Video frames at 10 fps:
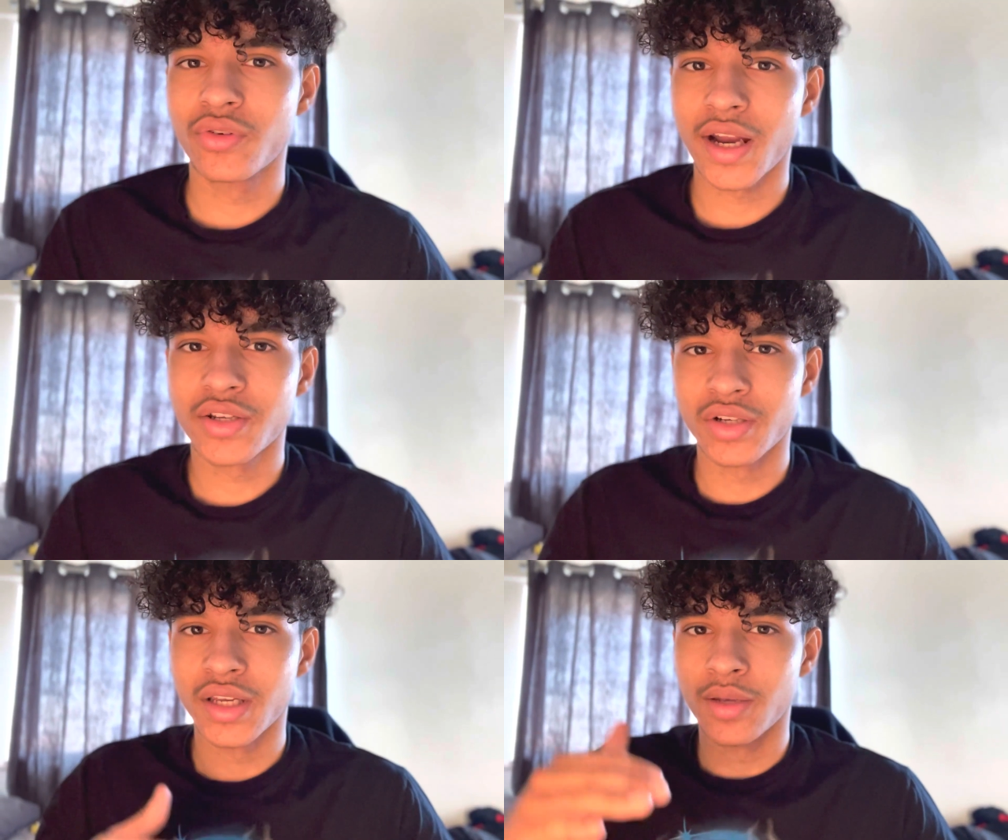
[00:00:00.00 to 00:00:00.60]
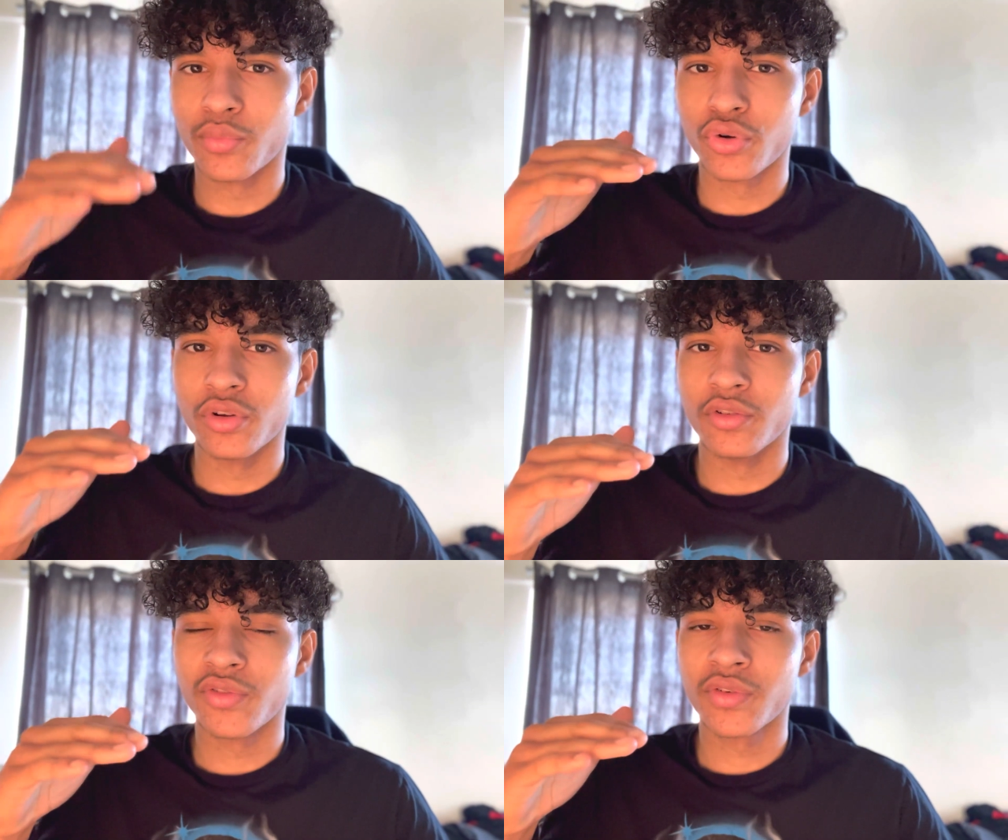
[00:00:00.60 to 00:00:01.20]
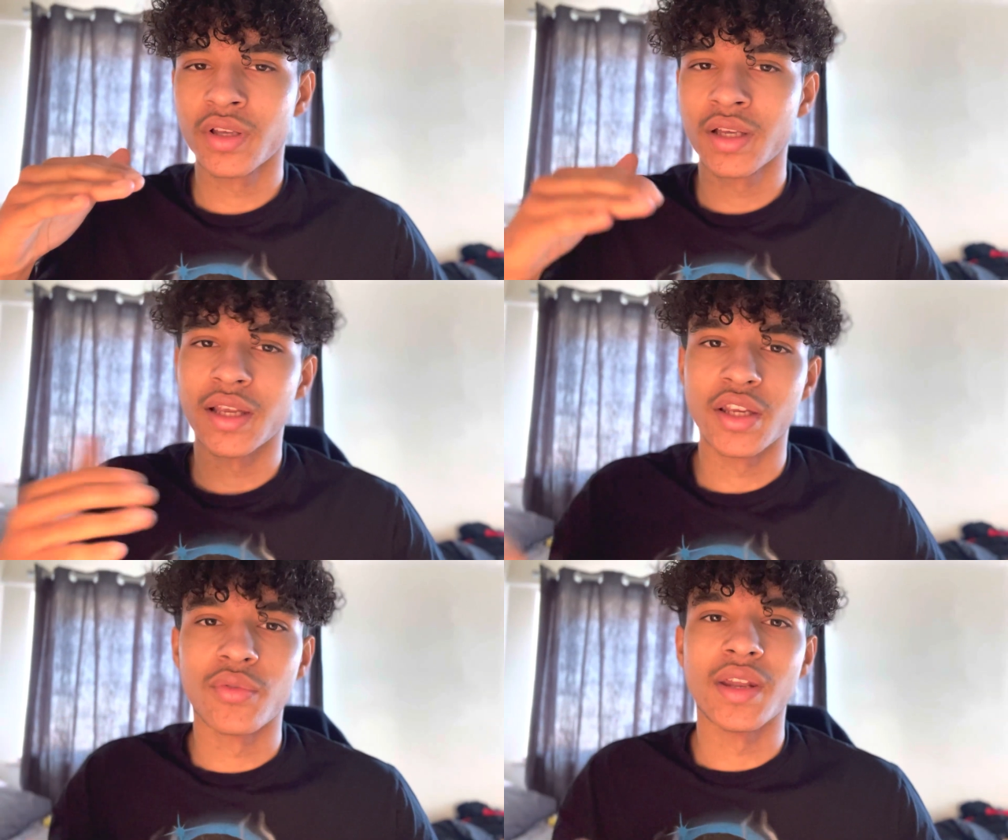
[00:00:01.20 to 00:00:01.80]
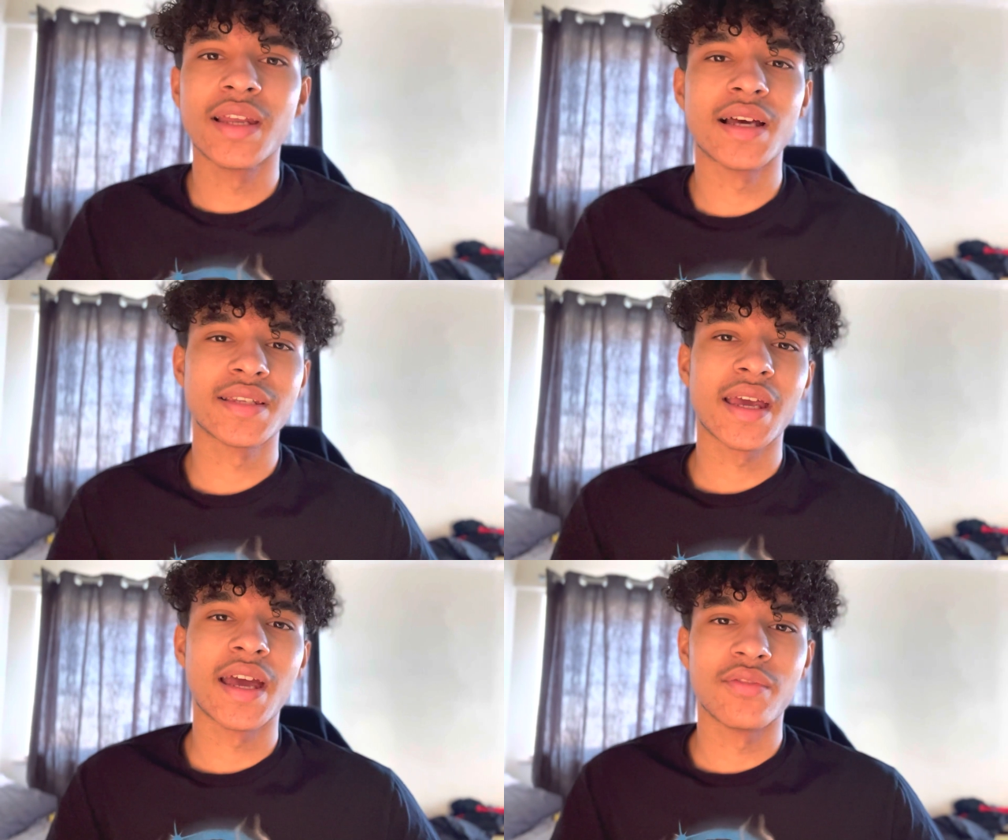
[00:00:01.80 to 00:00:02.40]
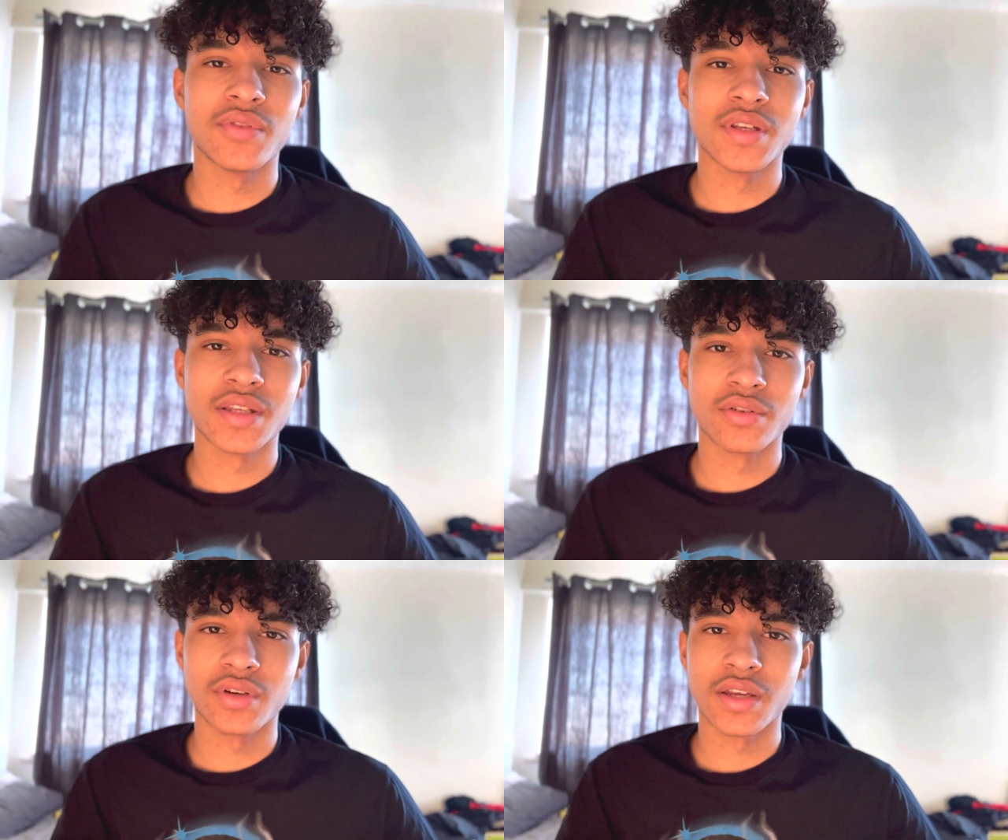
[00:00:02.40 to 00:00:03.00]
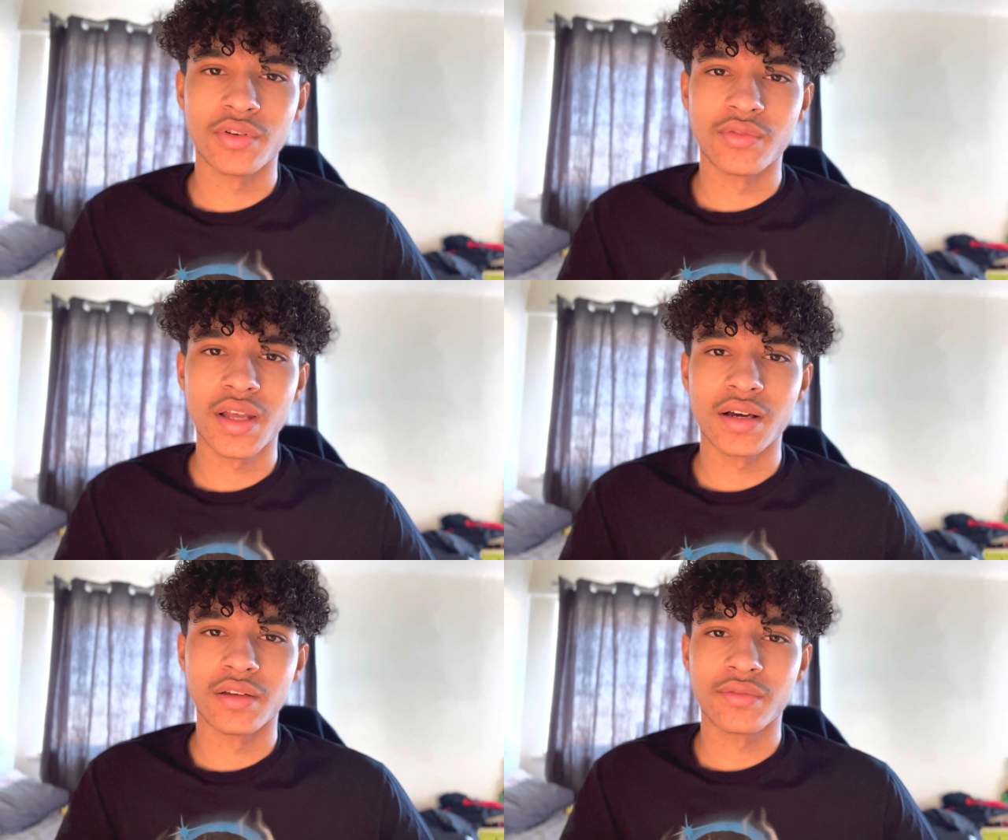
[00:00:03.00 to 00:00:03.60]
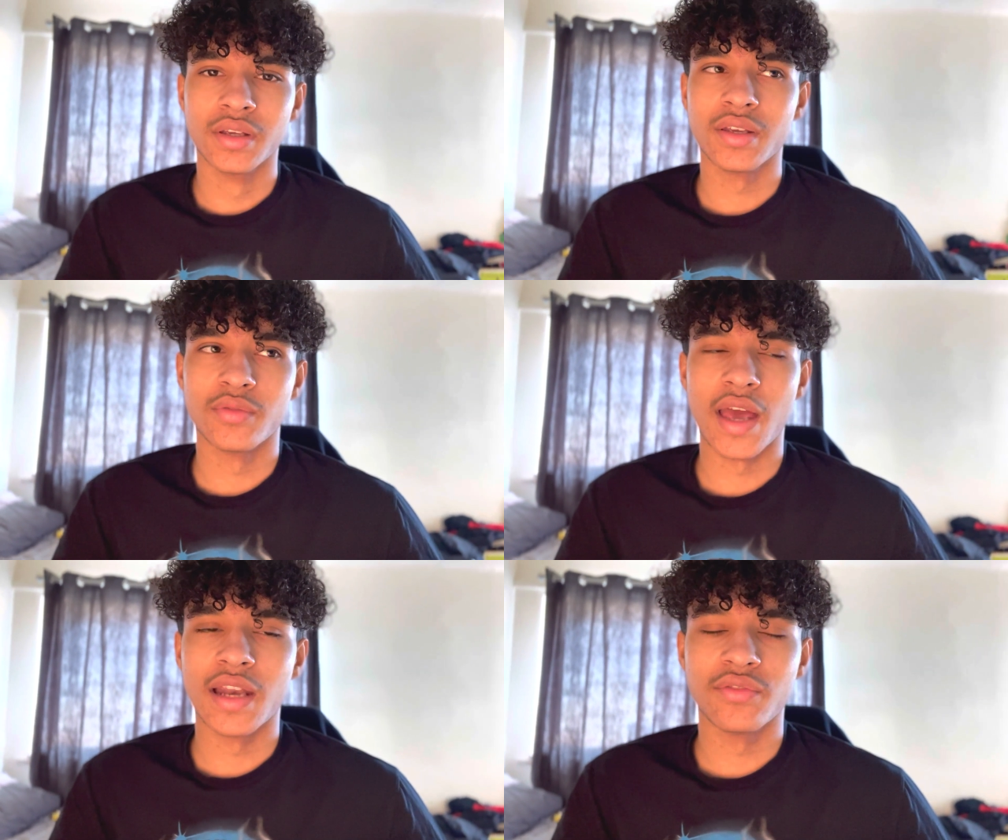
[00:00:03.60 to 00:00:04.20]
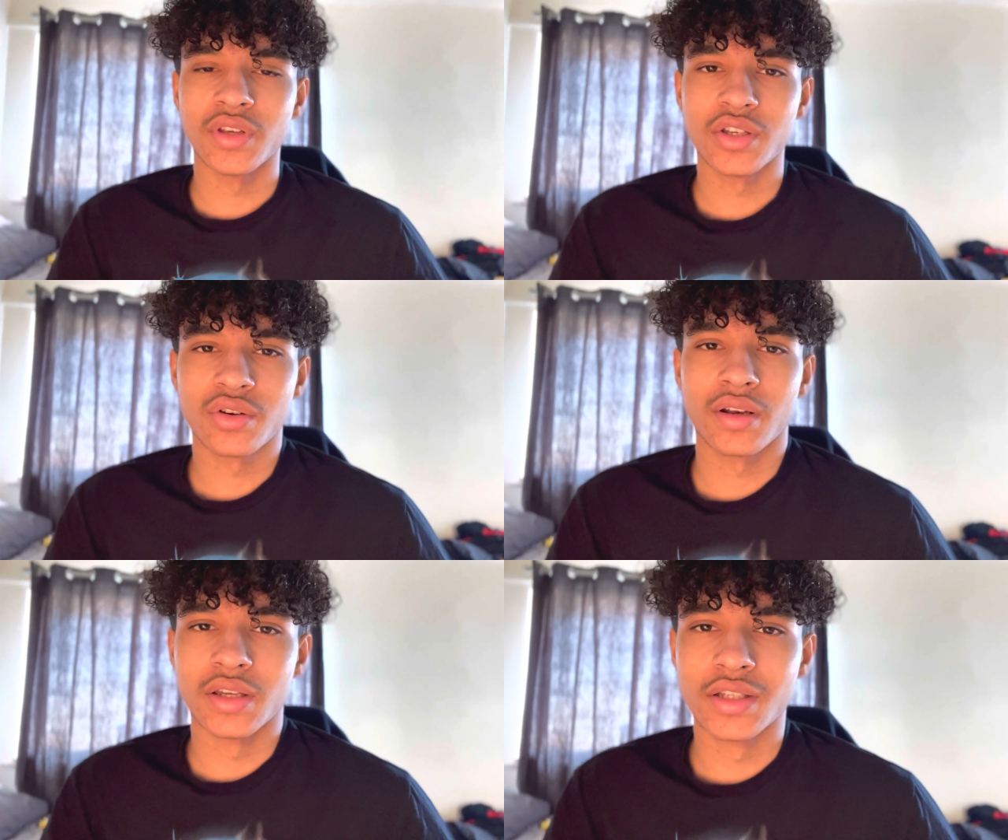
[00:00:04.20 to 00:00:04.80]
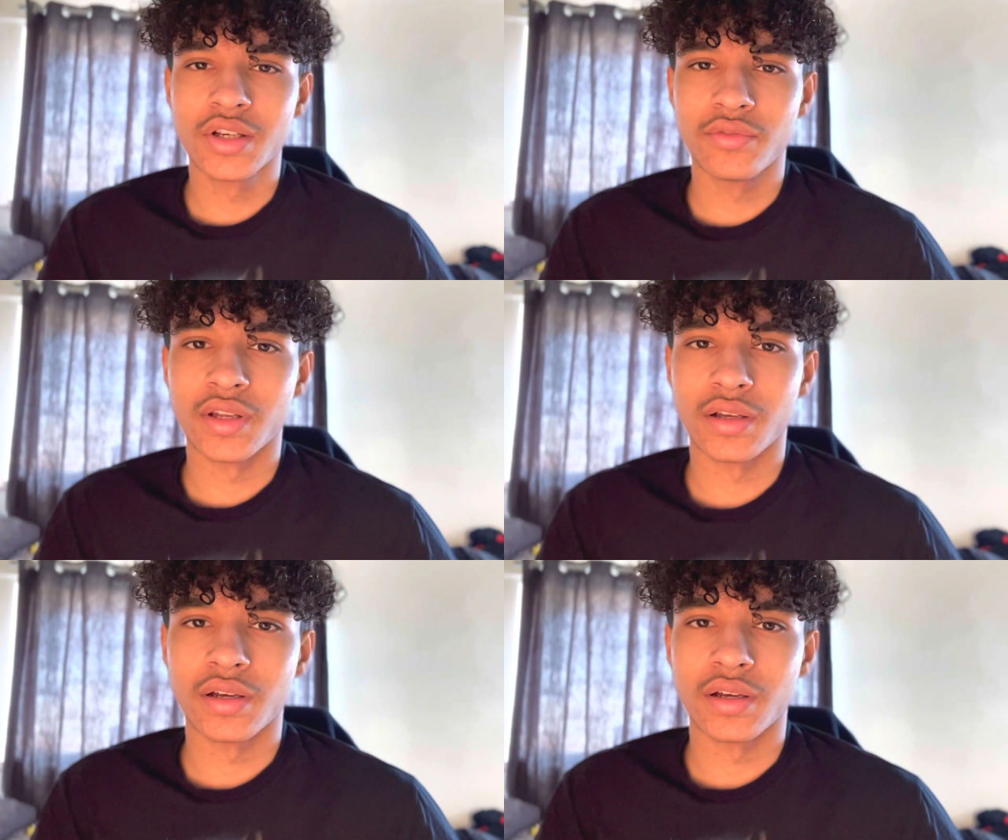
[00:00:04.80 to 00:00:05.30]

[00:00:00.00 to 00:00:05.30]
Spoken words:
gradually improve. And you can relate that to every single area of life, anything you're trying to achieve in